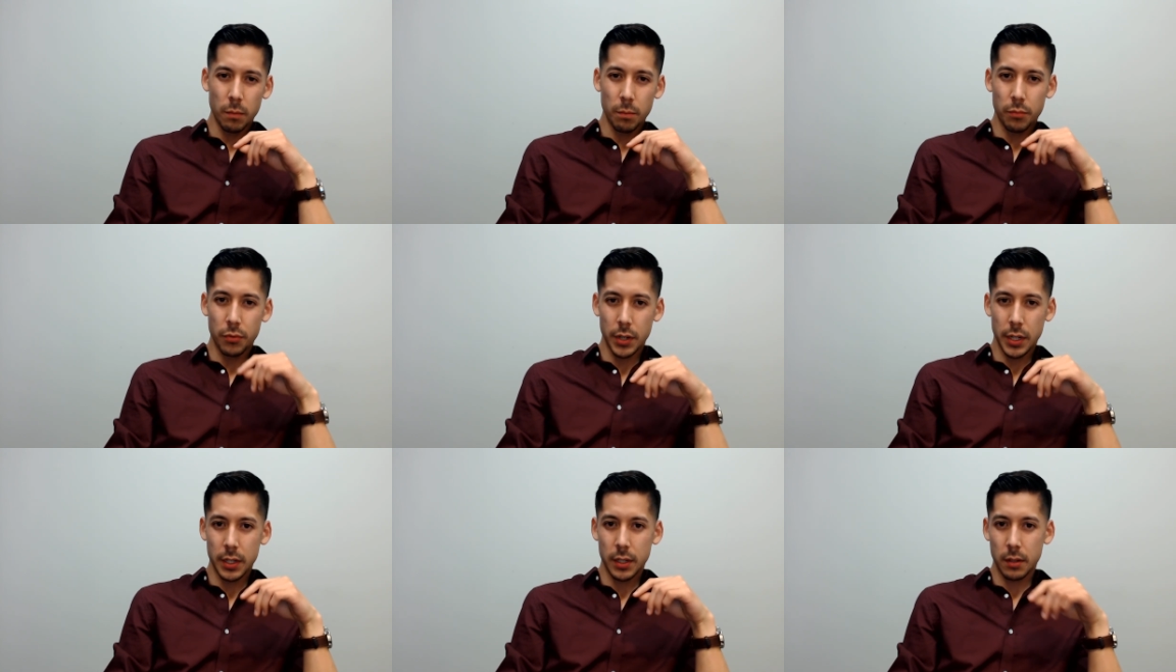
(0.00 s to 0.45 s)

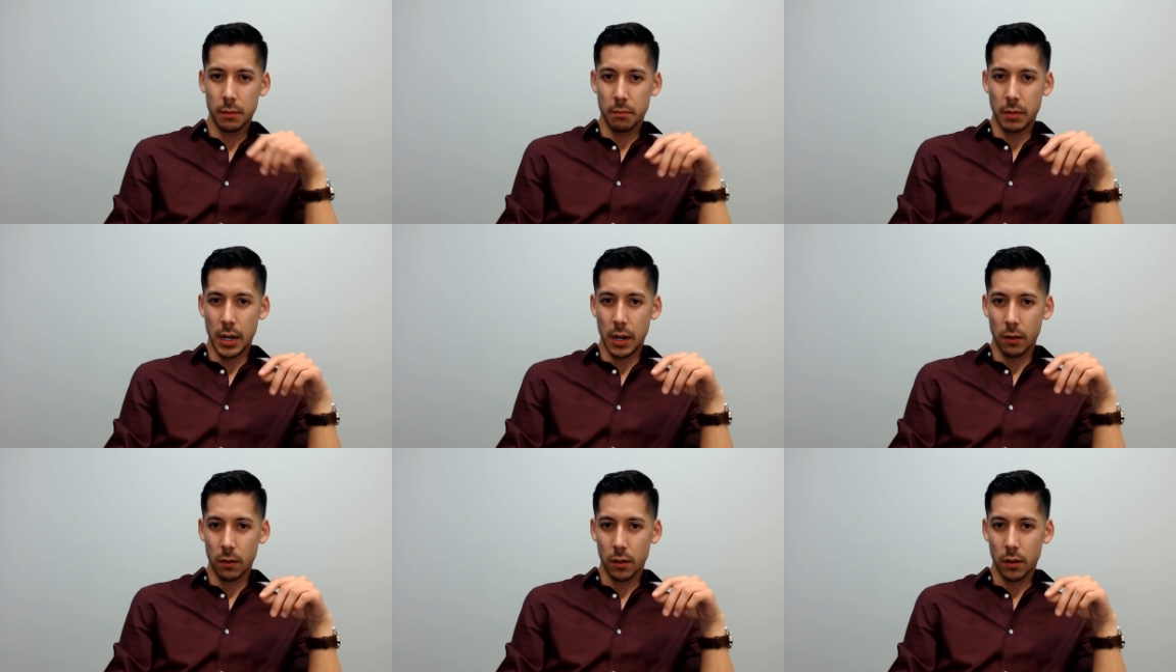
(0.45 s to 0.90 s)
brings
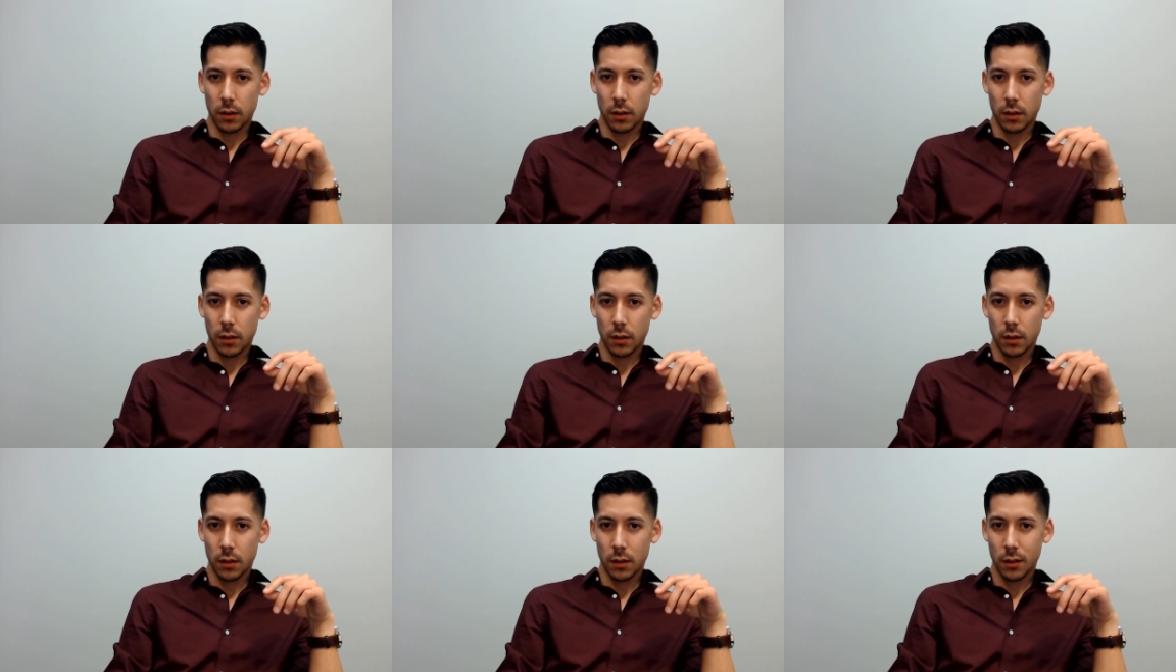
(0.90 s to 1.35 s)
about
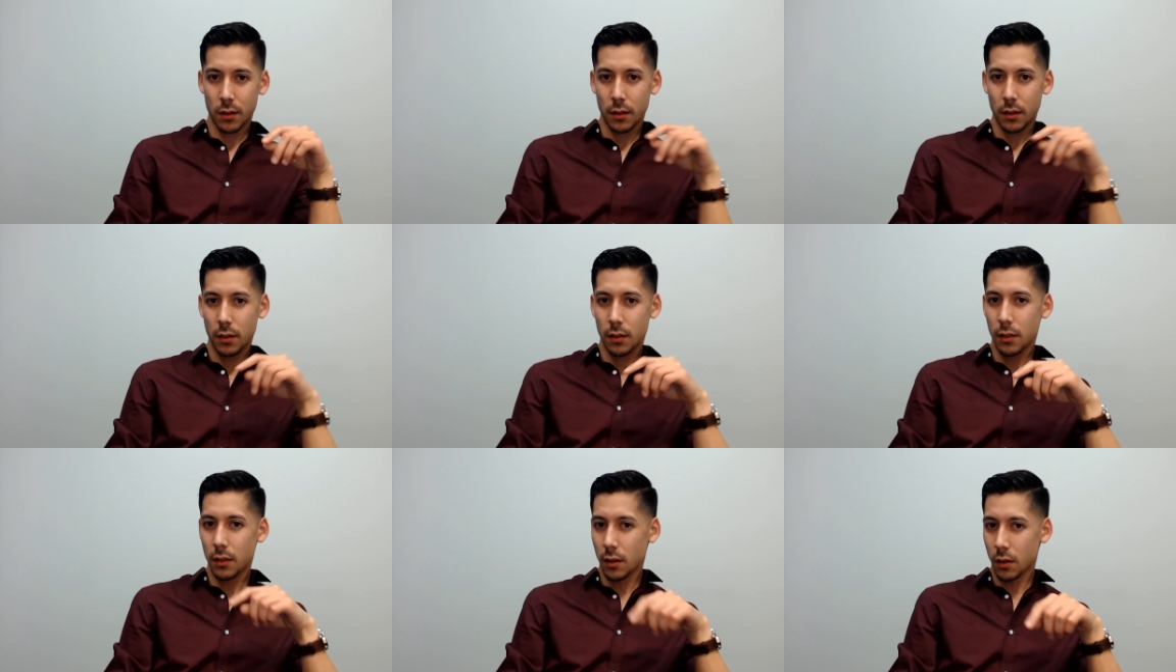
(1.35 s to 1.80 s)

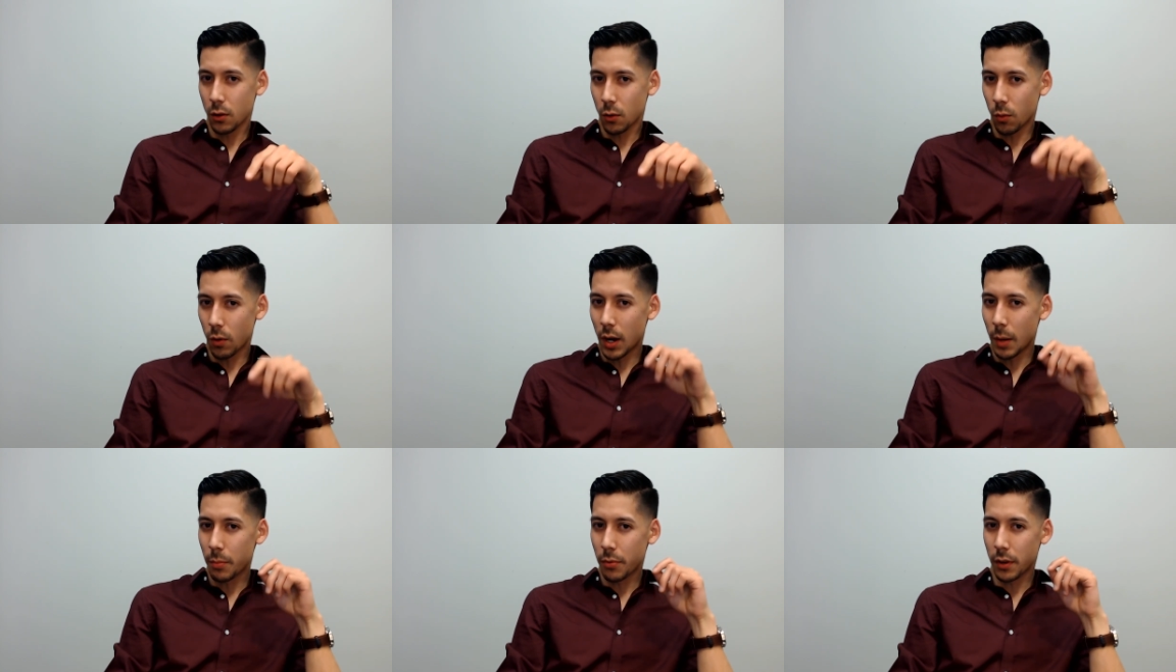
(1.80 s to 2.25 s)
the
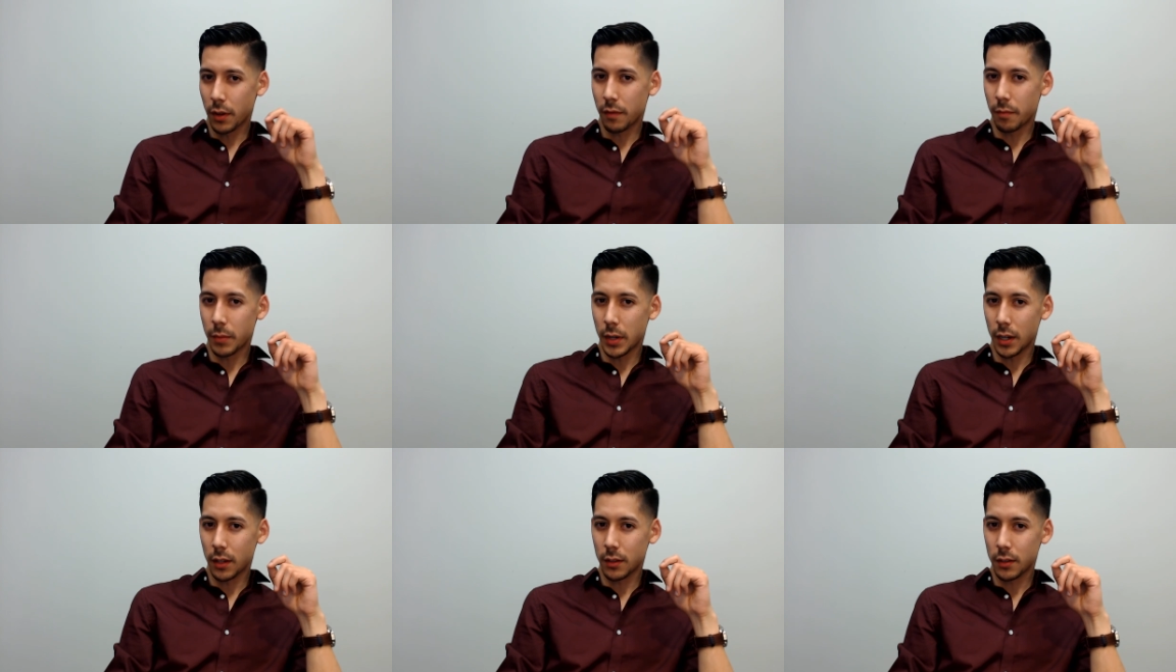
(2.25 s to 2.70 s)
cooperative
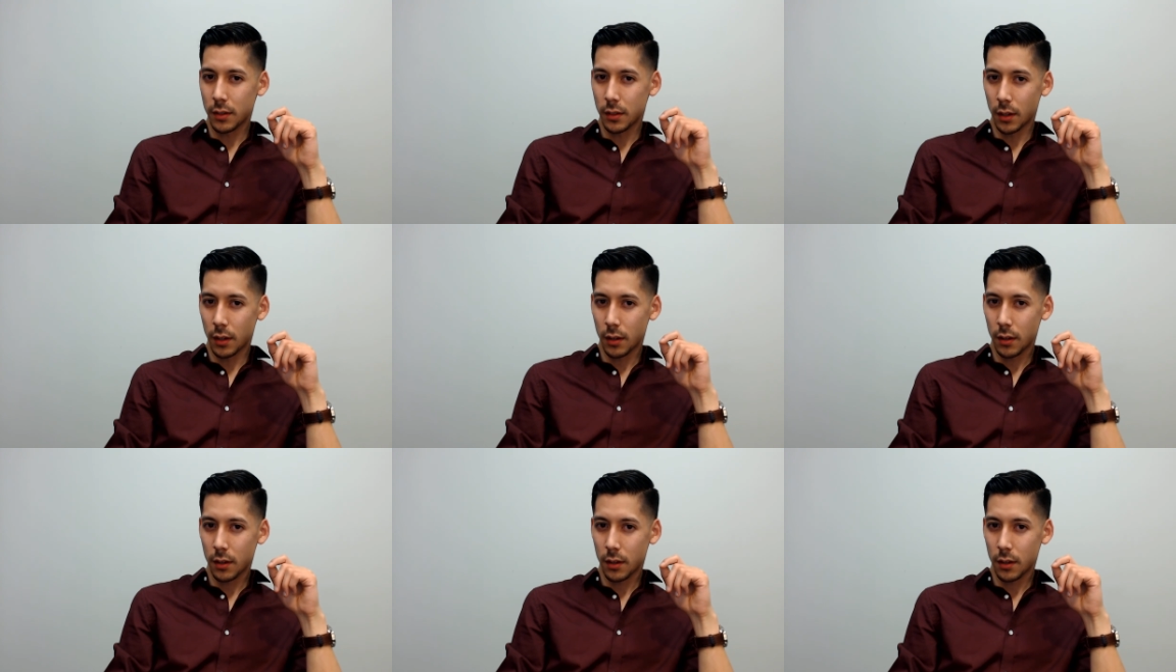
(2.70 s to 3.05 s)
mindset?